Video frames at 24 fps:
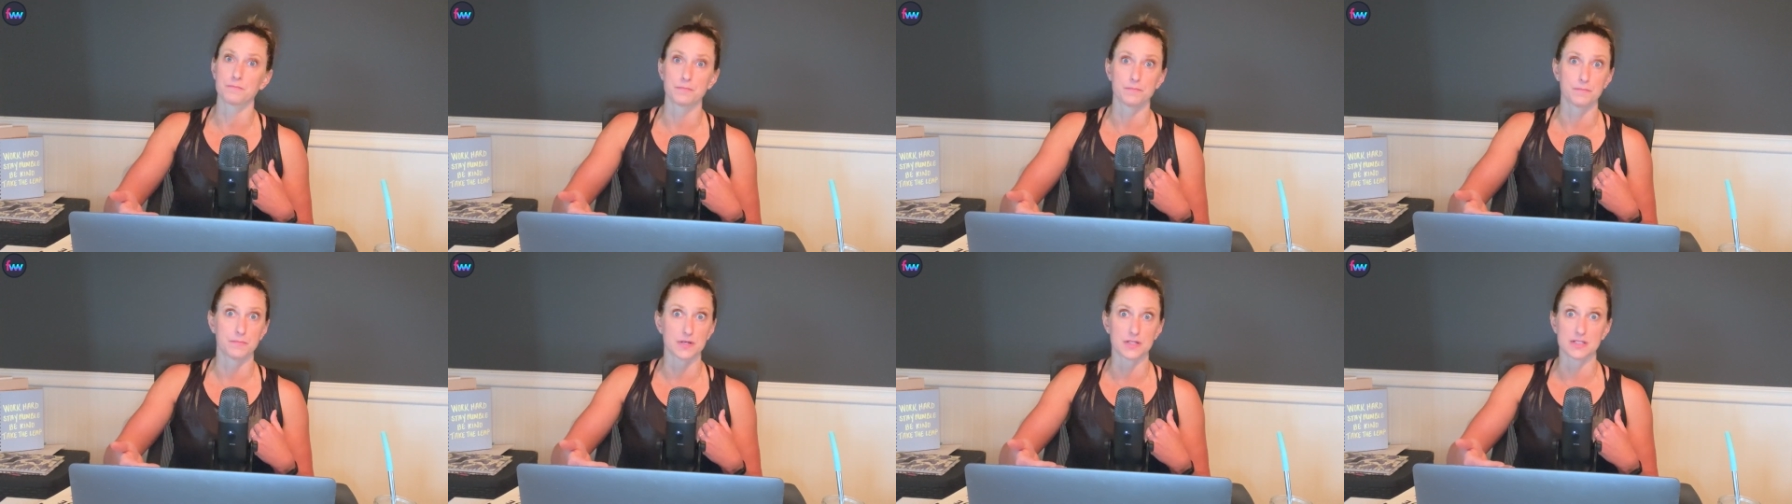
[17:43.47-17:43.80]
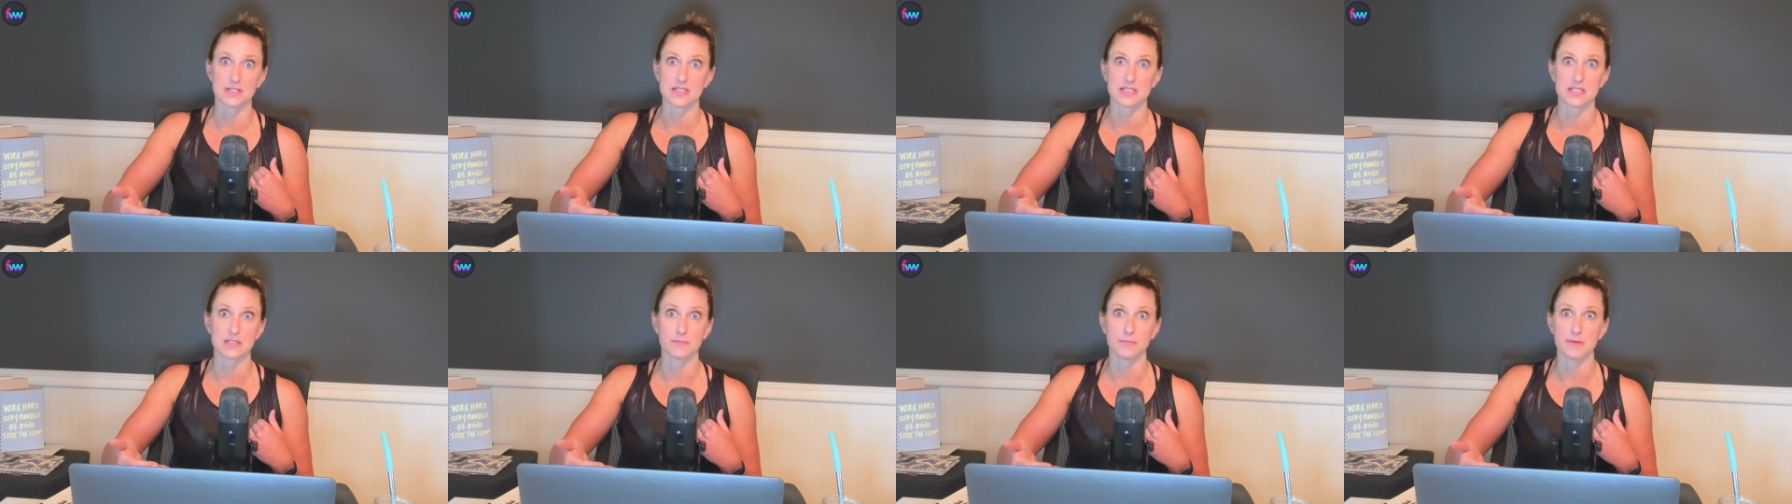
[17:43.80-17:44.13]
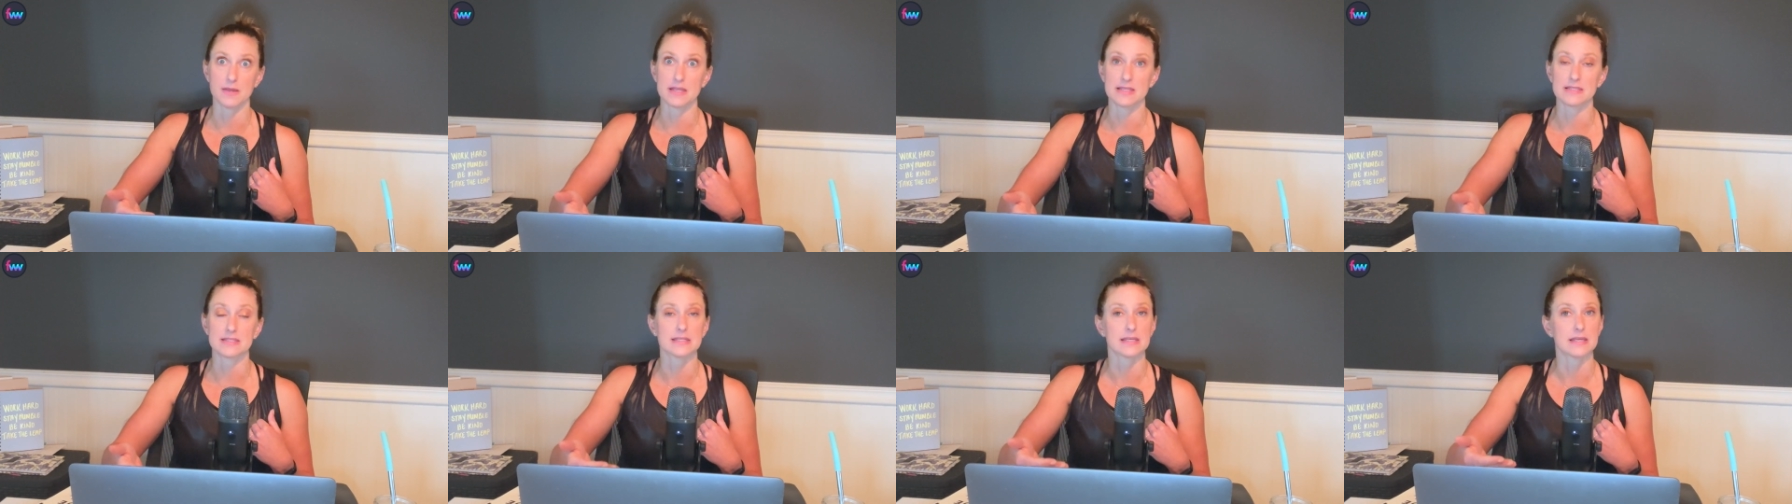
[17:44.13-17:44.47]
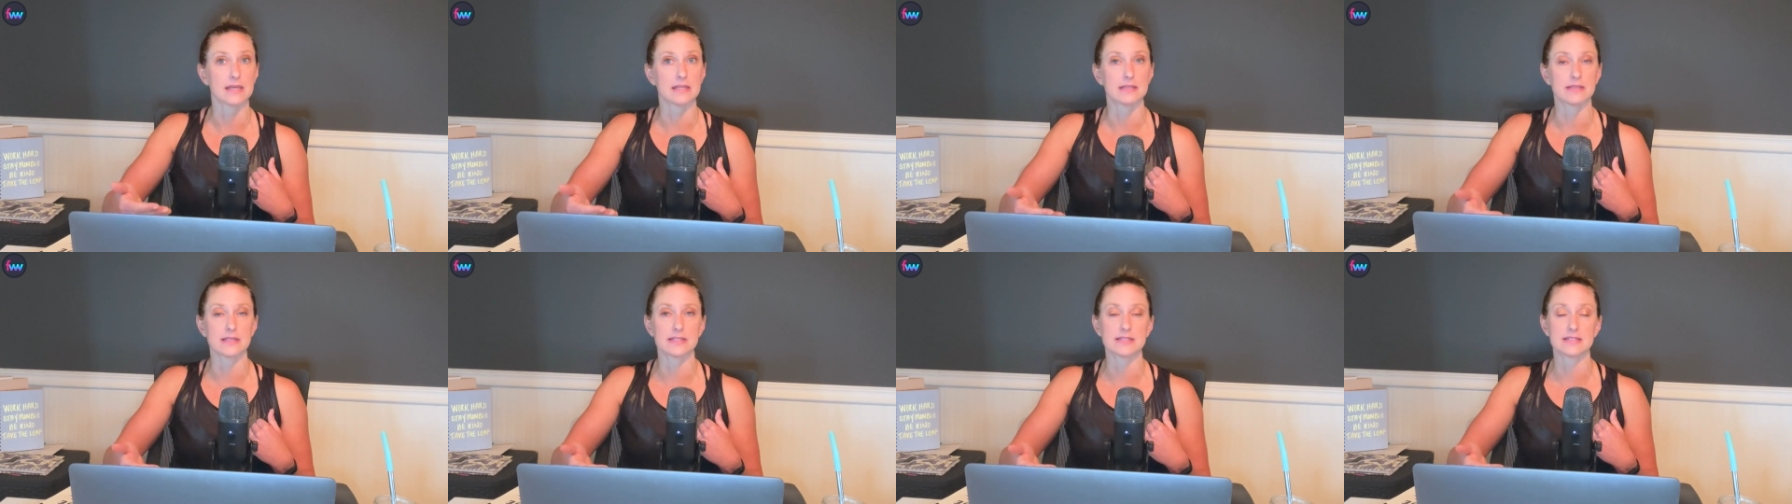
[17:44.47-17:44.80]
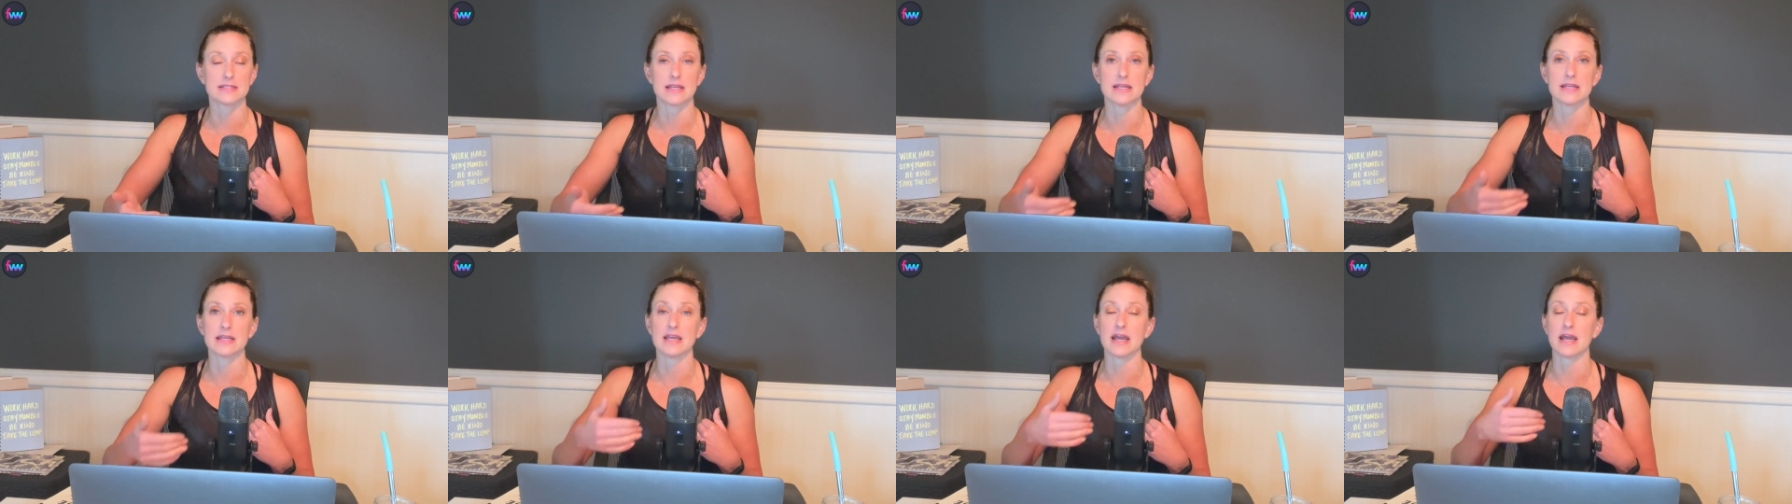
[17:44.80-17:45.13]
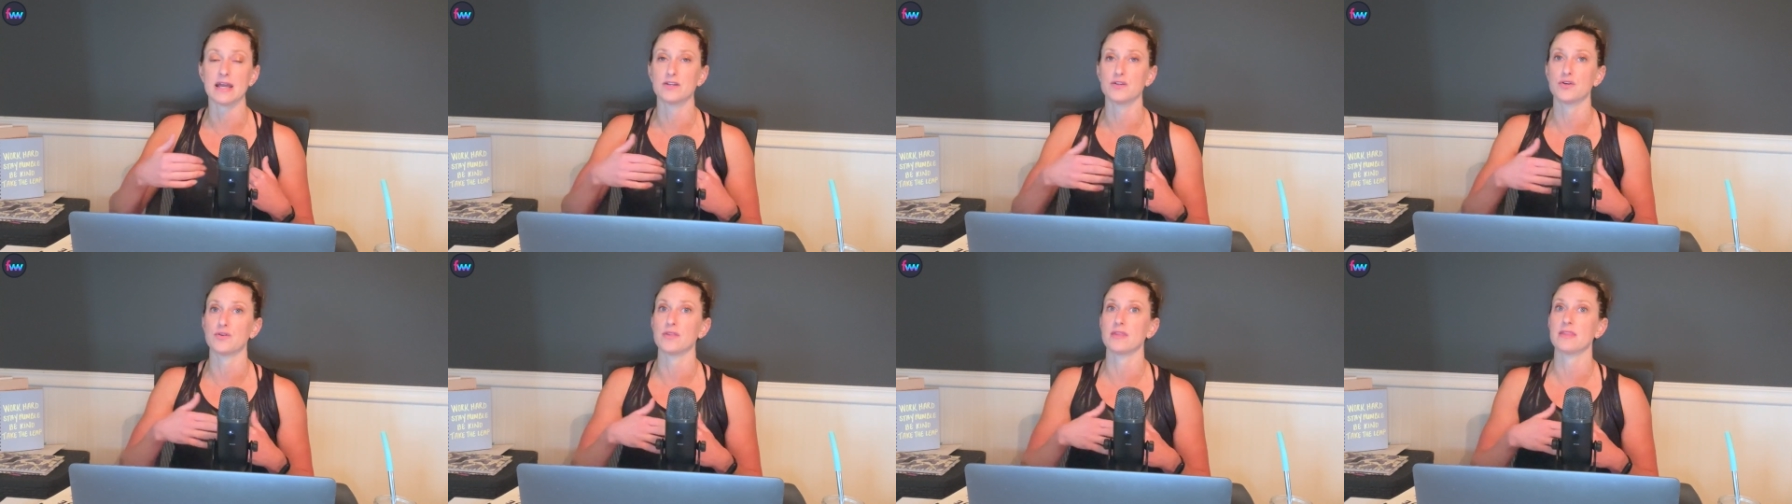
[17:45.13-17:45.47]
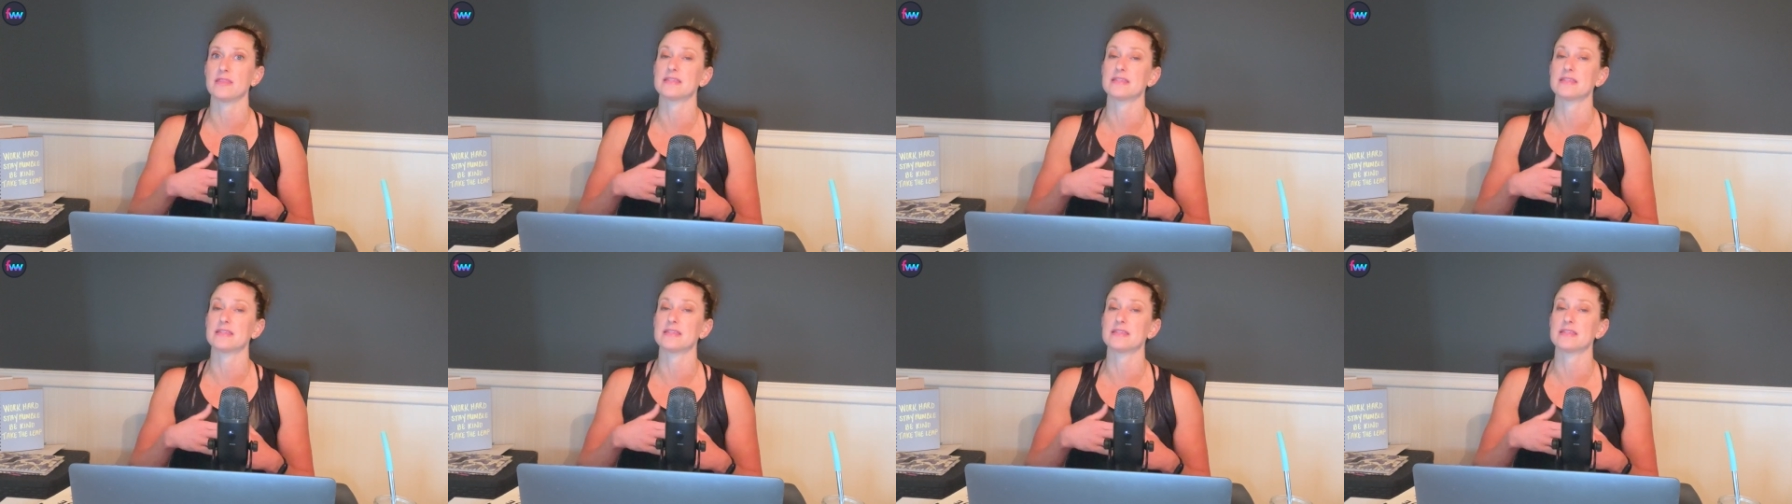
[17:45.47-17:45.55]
participants in the study i know that